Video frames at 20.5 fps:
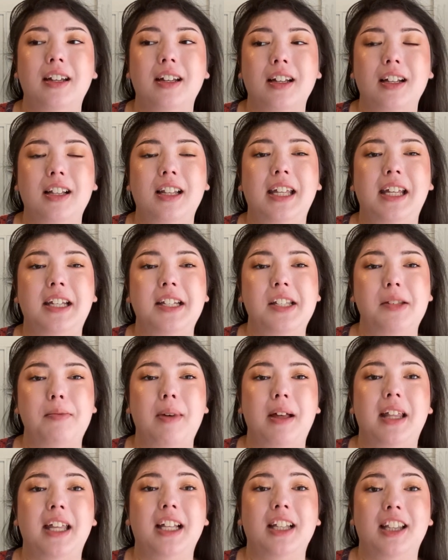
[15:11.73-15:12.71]
clean
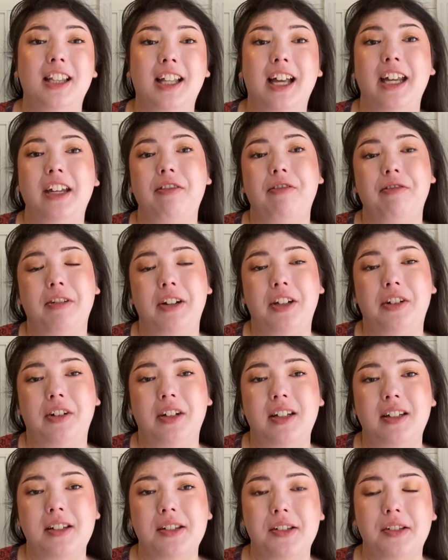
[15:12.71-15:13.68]
smelling, light
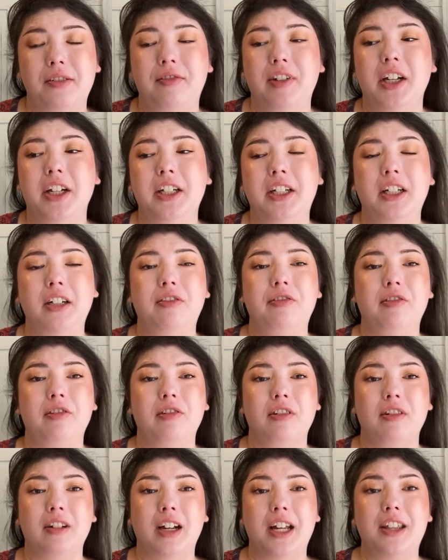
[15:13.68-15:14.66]
fragrance. Very good
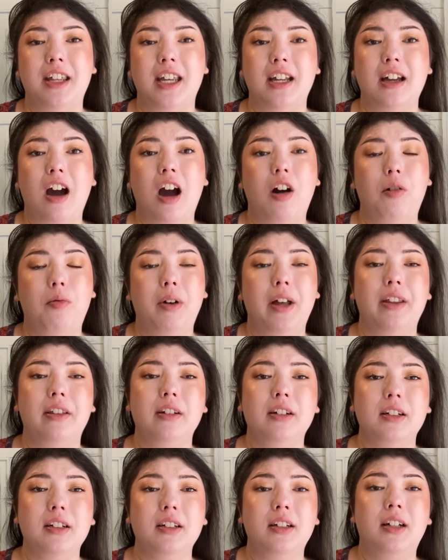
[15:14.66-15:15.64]
for, I think, hot
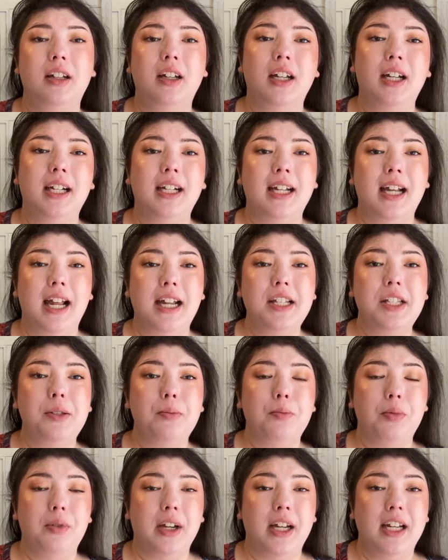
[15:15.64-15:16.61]
weather and
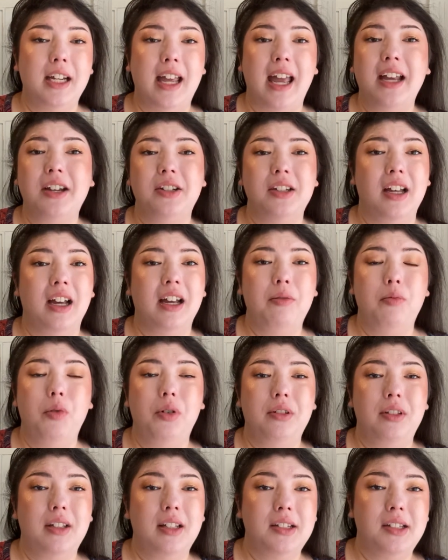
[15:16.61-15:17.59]
spring. Actually, I
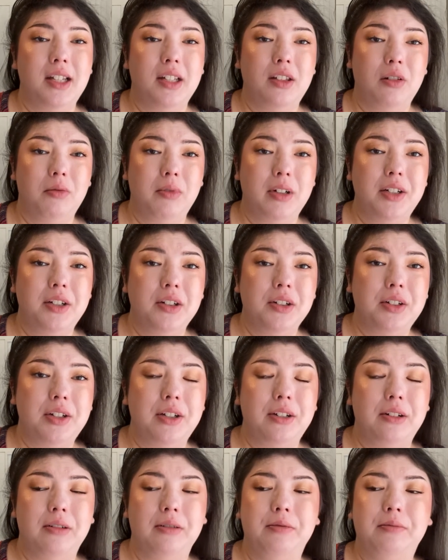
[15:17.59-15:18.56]
wore this in the winter
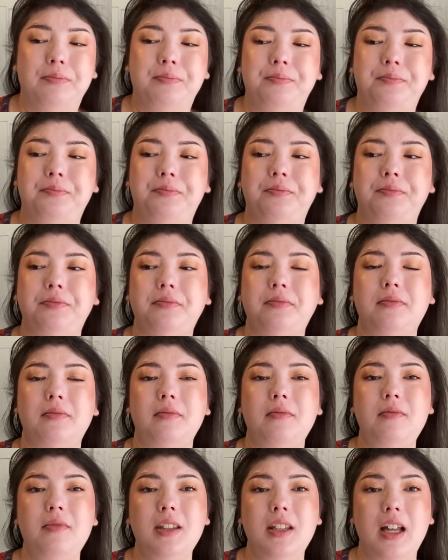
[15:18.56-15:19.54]
too.
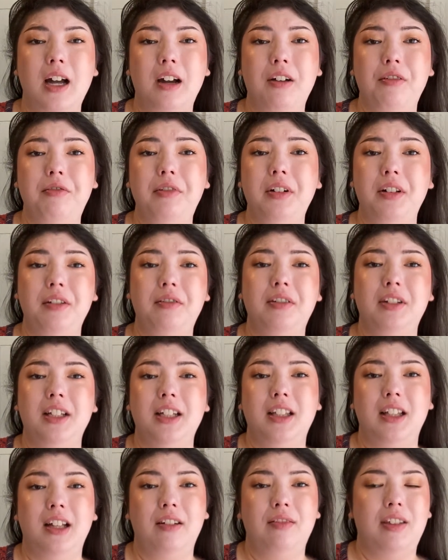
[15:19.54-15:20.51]
I really, really
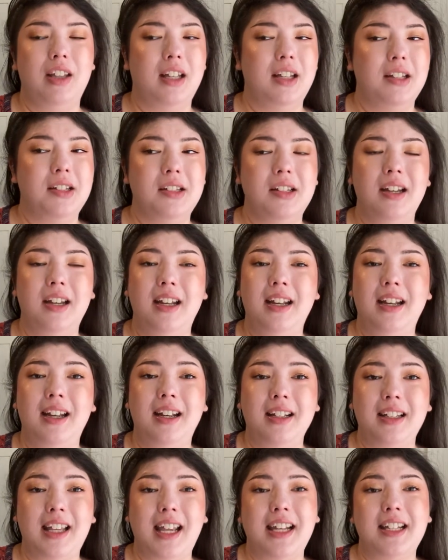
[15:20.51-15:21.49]
love this.
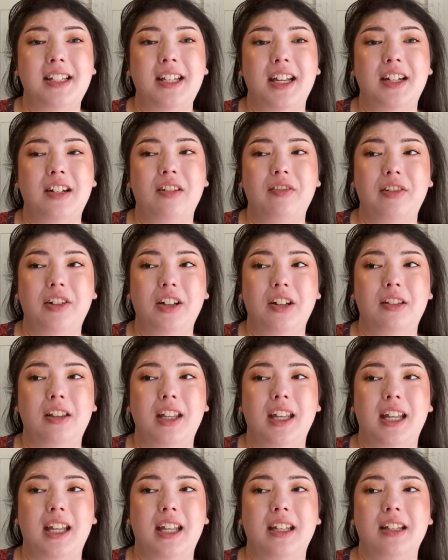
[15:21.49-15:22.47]
Can't say enough good
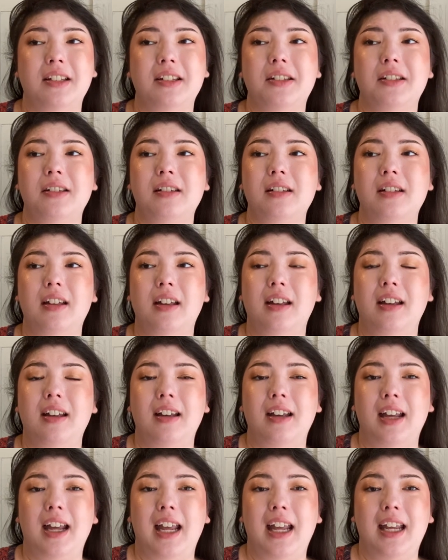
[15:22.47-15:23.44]
things,
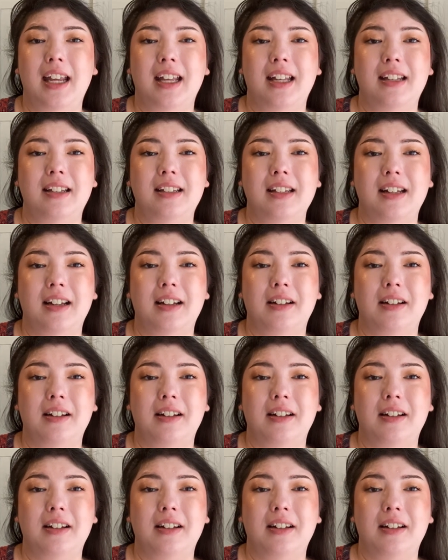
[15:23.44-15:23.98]
and